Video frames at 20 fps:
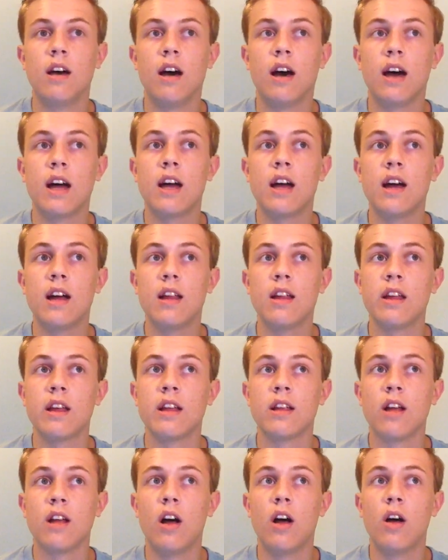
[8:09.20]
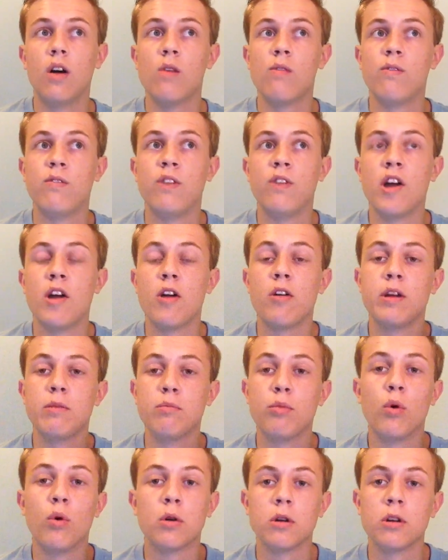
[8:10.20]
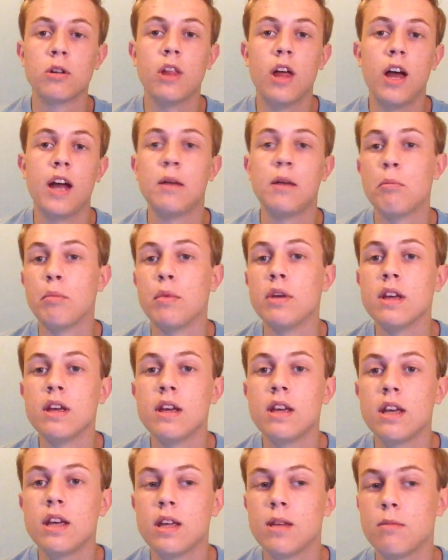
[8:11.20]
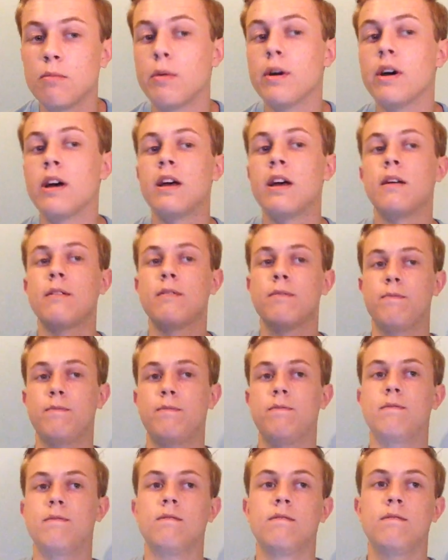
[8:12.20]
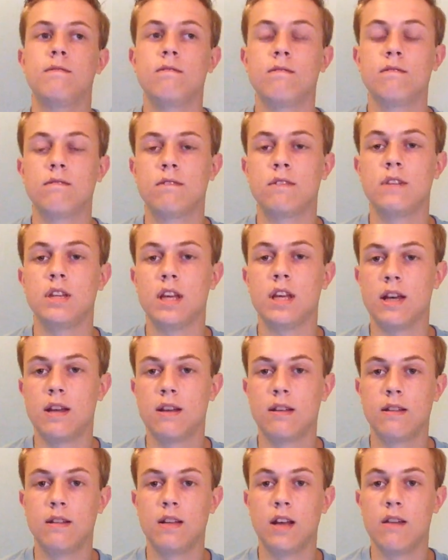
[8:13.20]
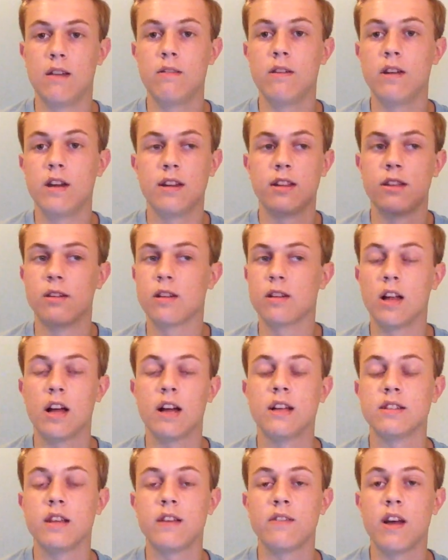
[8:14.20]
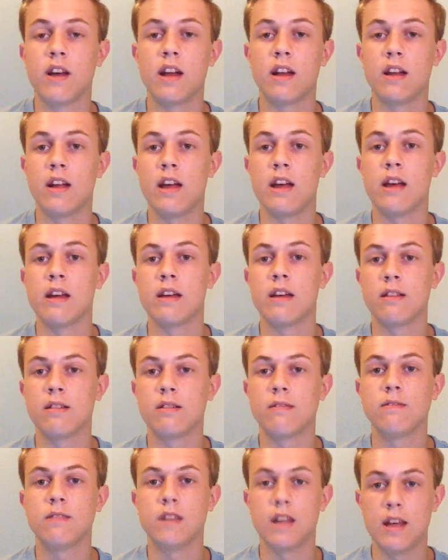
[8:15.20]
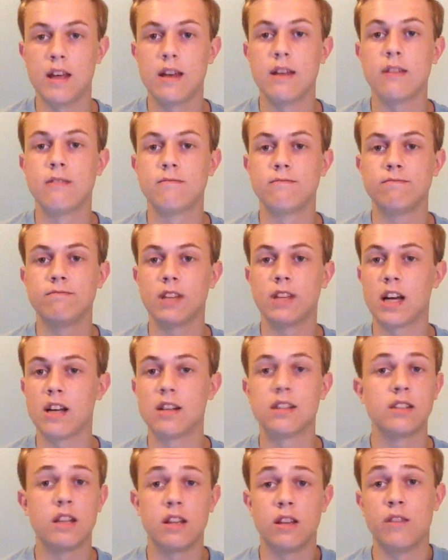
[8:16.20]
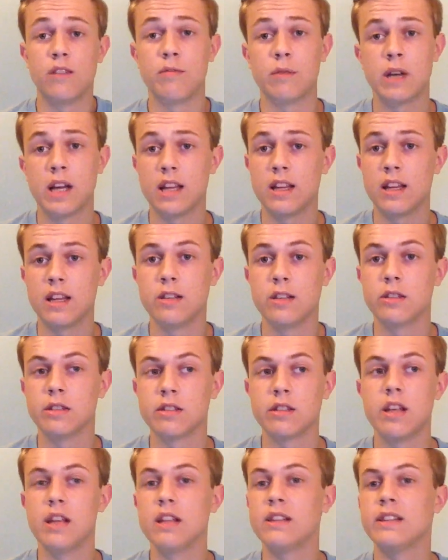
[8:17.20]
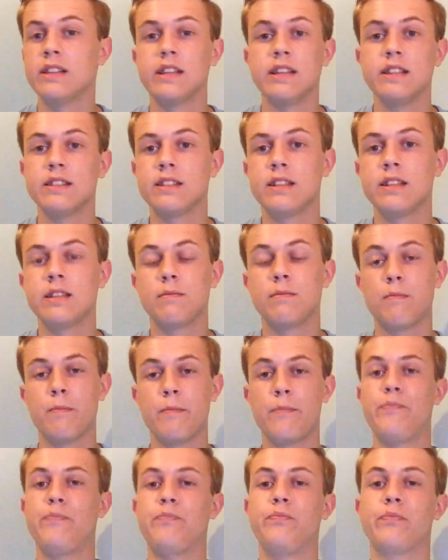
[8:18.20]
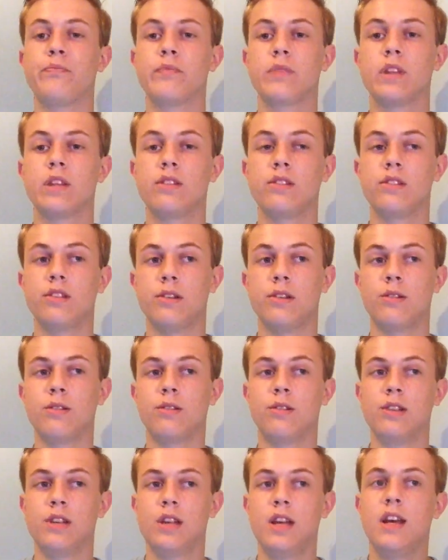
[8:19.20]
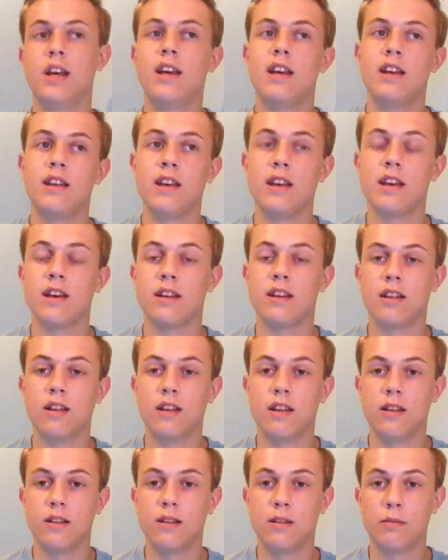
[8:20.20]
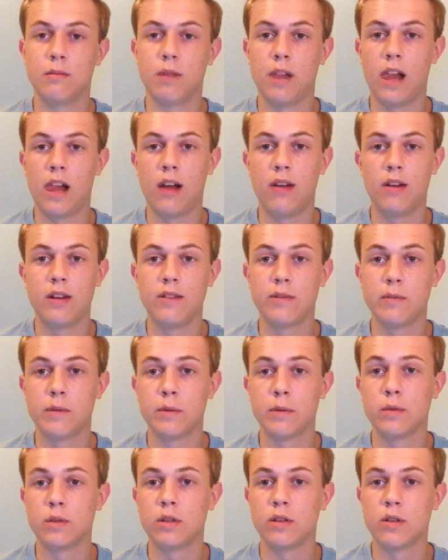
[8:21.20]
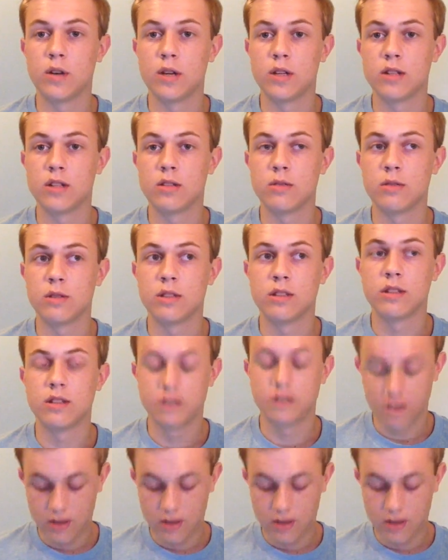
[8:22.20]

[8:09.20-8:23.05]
I got like a very borderline B, but yeah, every other class I've had A because uh, I love math. It just, it's easy. So, yeah. Um, I don't even remember what the question was.